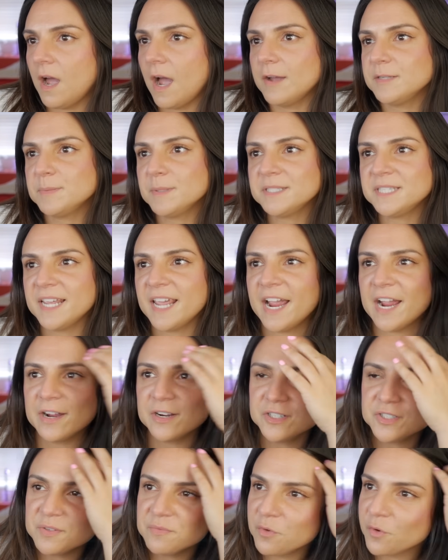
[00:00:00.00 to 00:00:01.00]
I was about to say,
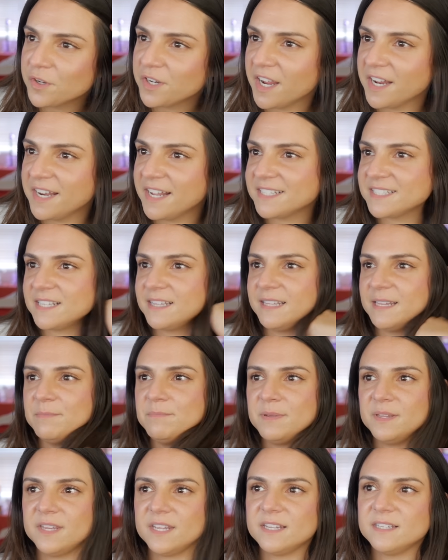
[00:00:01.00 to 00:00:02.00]
Harrison Ford kind of has a
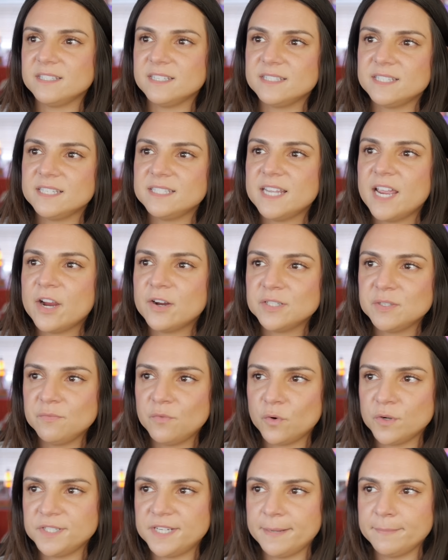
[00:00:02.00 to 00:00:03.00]
limp in this. It says Harrison
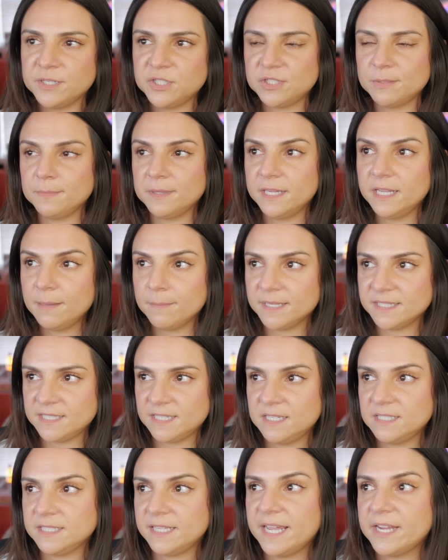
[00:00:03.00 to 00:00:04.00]
Ford damaged some ligaments
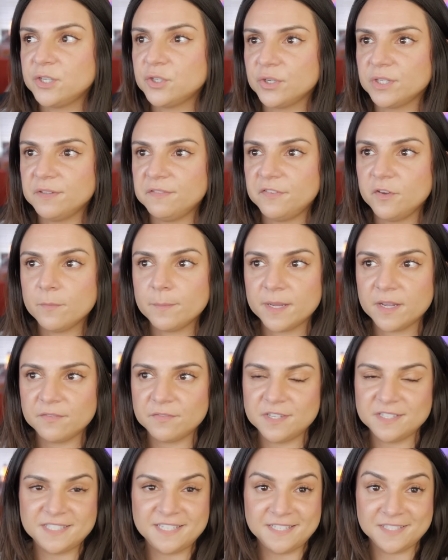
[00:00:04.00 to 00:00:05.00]
in his leg during the filming of
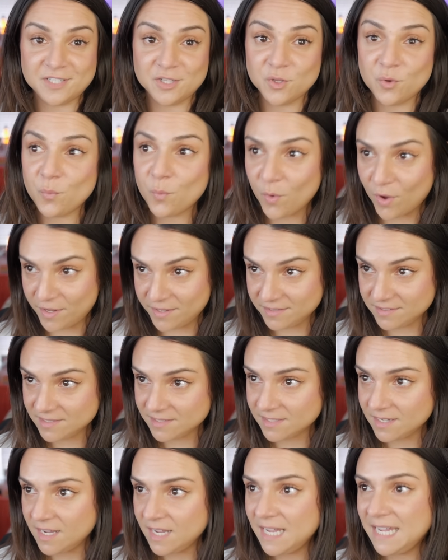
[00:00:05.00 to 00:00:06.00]
the scenes in the woods.